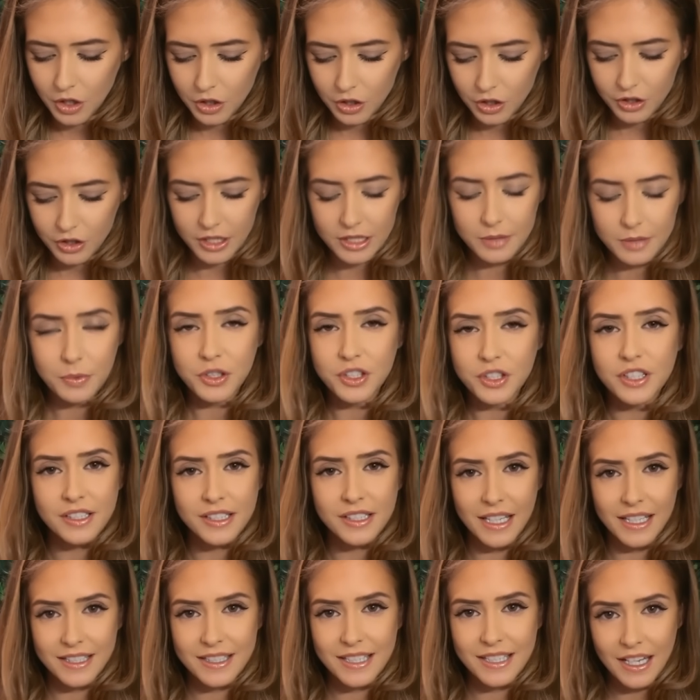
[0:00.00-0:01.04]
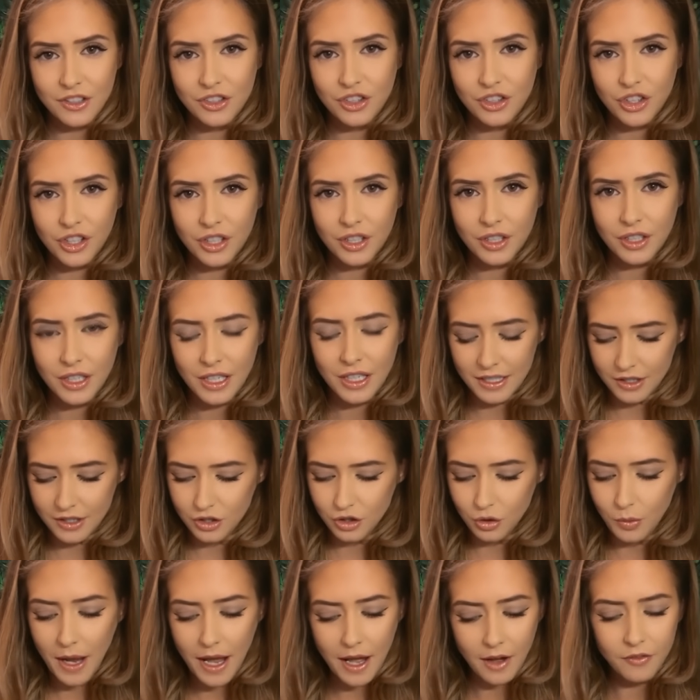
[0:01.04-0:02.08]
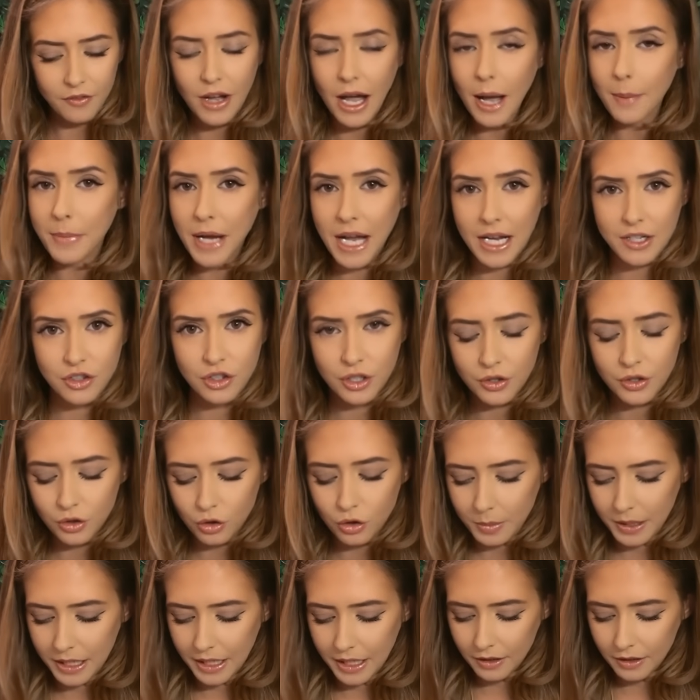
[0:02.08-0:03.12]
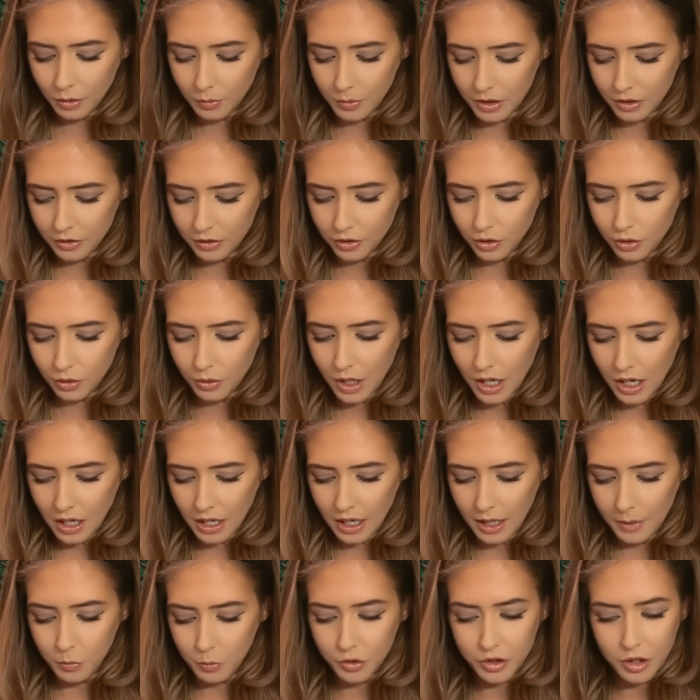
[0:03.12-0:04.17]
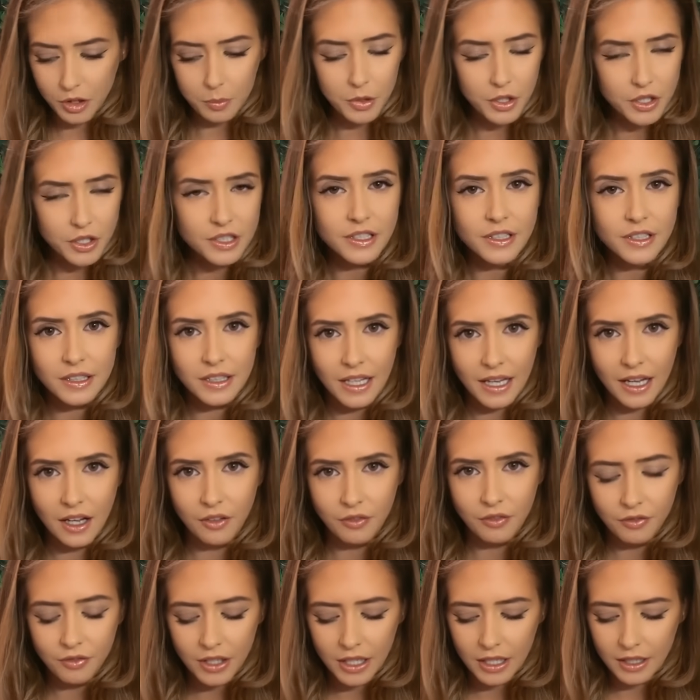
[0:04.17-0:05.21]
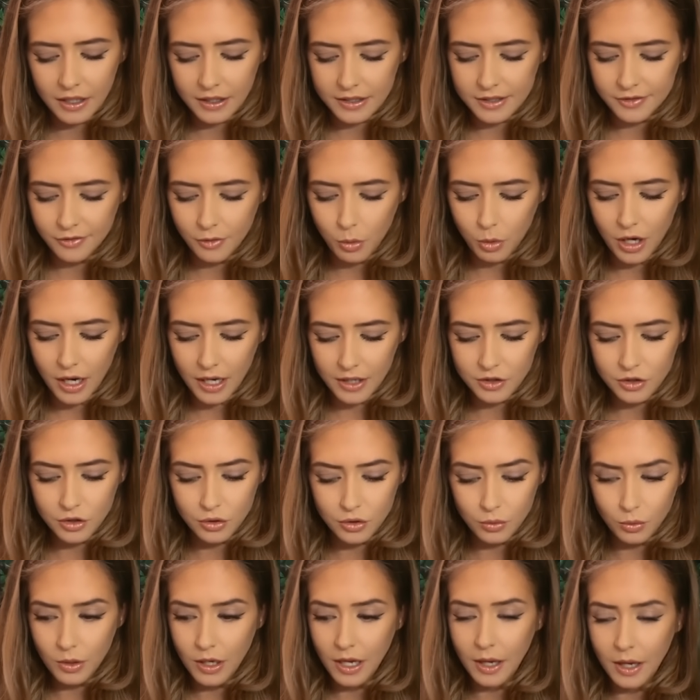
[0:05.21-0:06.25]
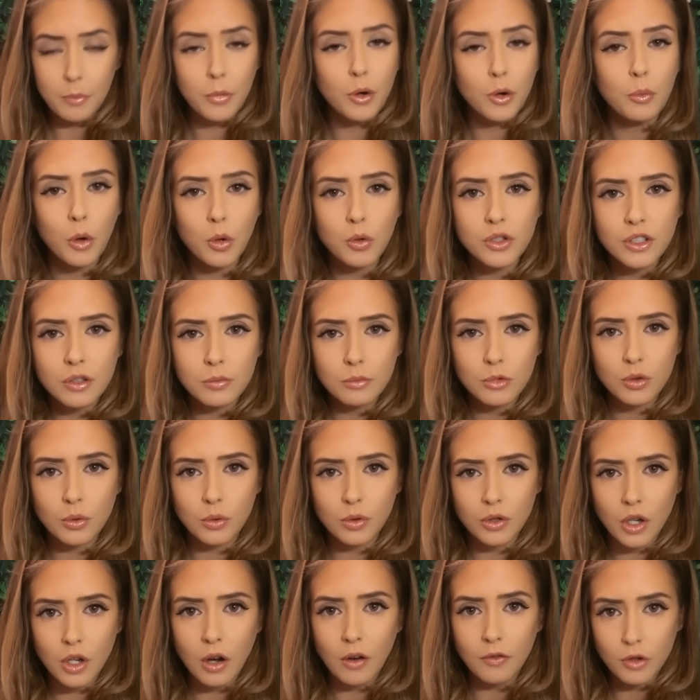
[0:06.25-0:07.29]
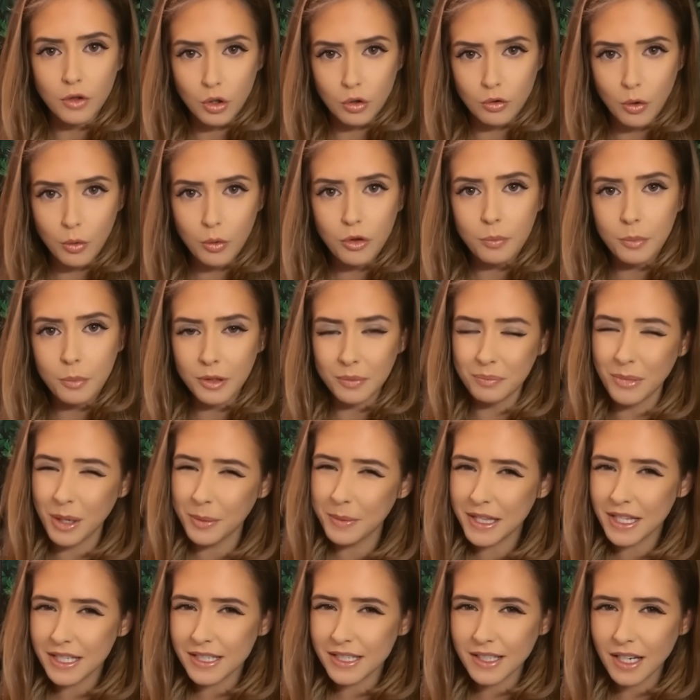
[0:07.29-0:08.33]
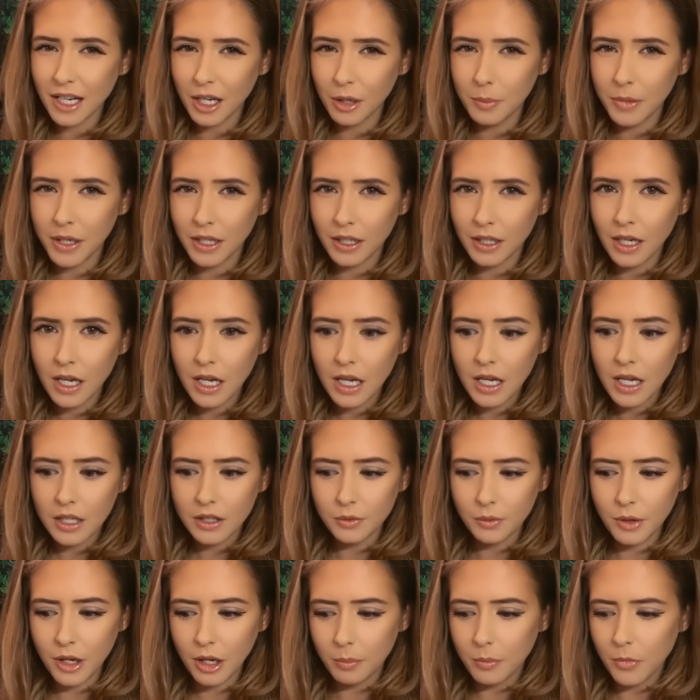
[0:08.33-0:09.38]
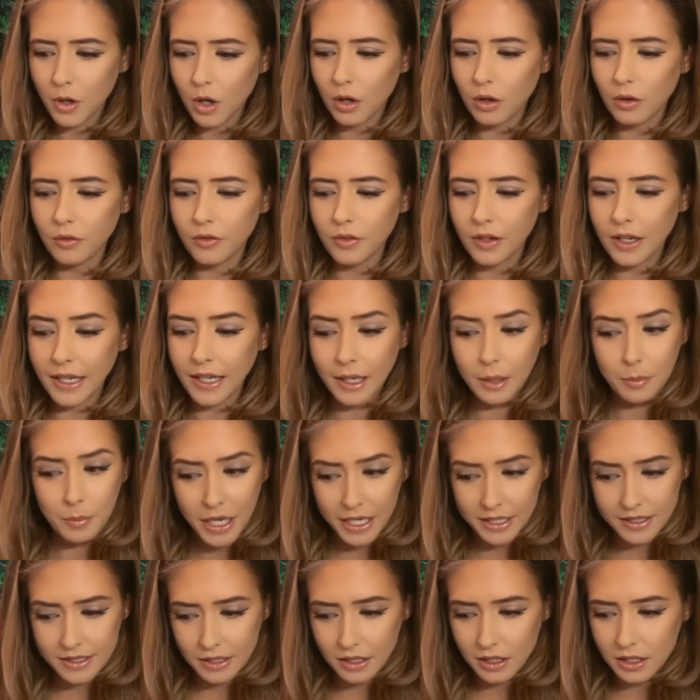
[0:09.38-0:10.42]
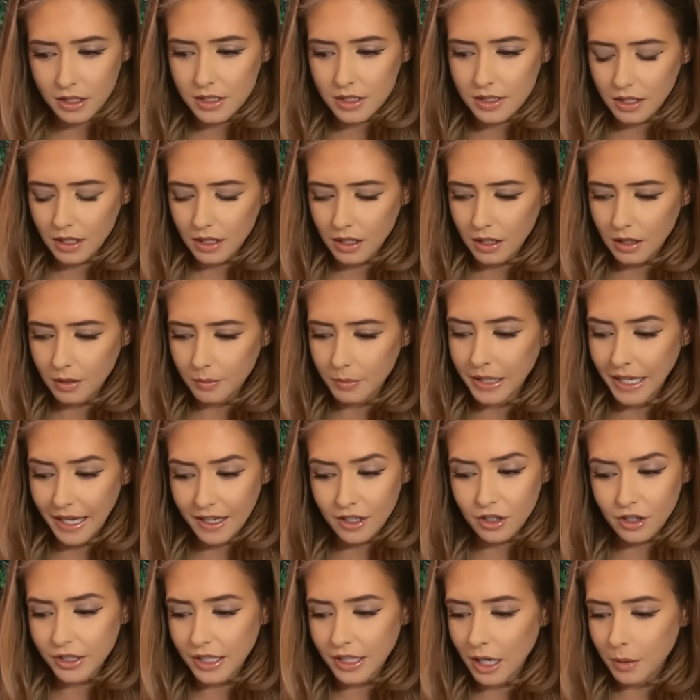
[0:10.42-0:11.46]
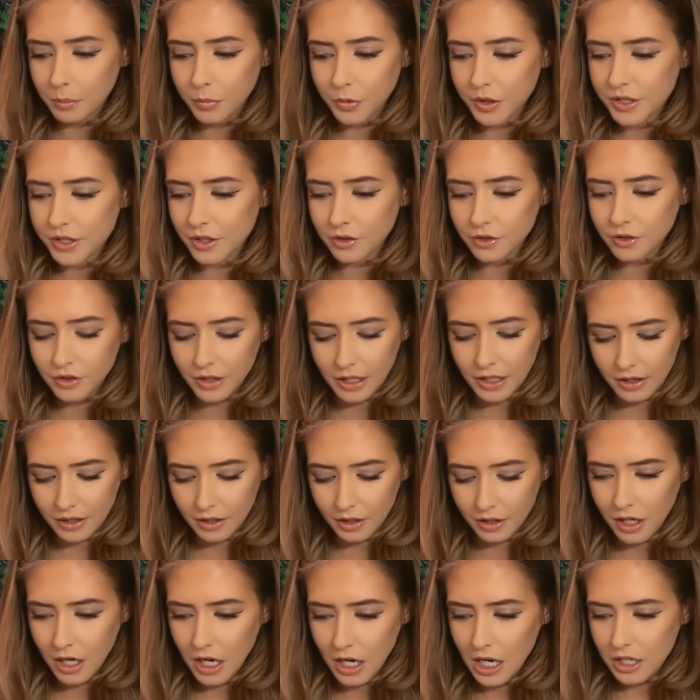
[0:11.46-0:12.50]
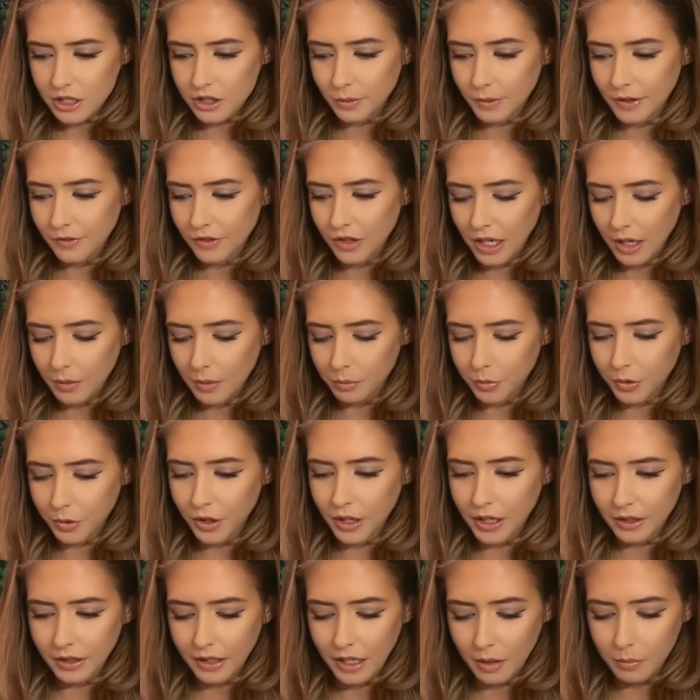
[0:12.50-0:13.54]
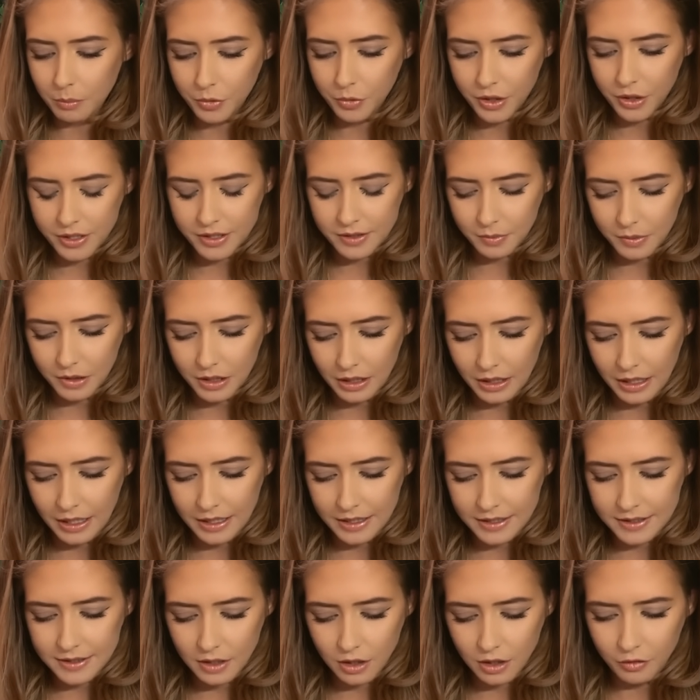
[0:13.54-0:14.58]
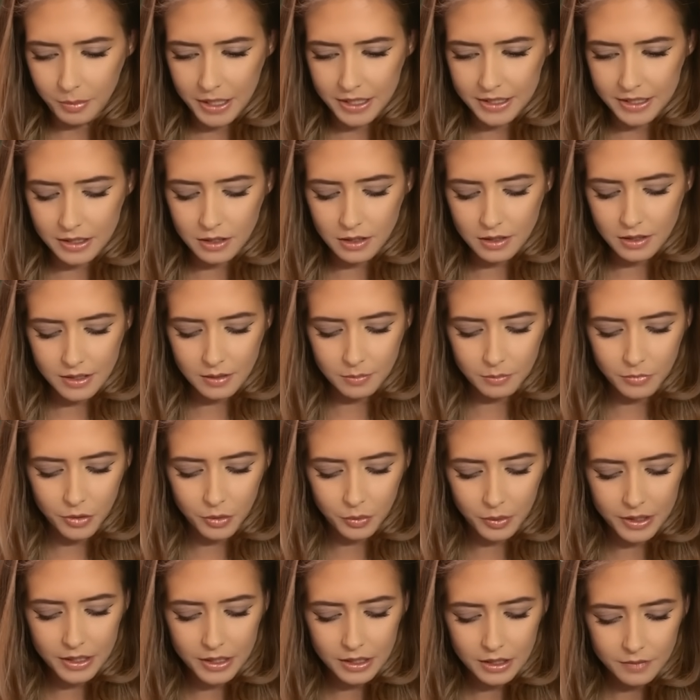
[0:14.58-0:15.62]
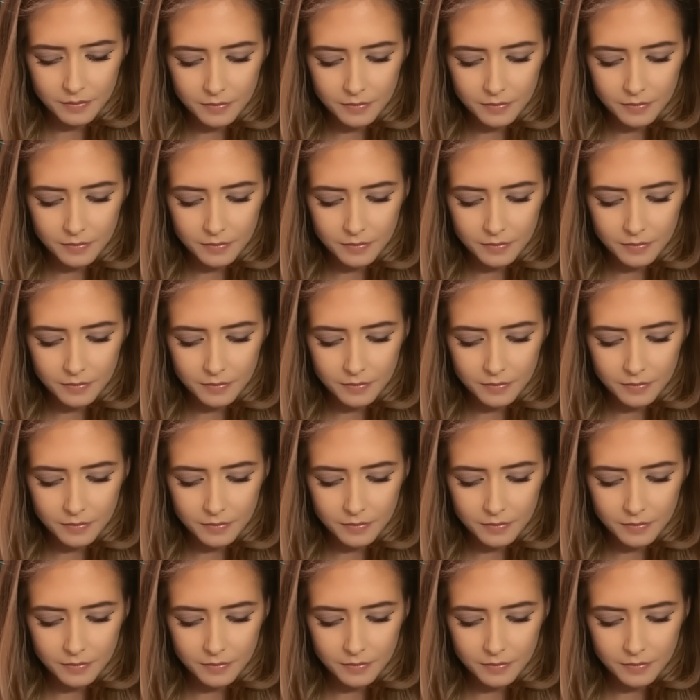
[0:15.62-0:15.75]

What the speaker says: This person's intention is to have a passionate new beginning with you and with the person that they have feelings for, and to promote some sort of growth, but maybe this time in the realm of like pentacles. Yeah, look, the Emperor's underneath there. So we have the Emperor and the Empress with the Ace of Pentacles in between,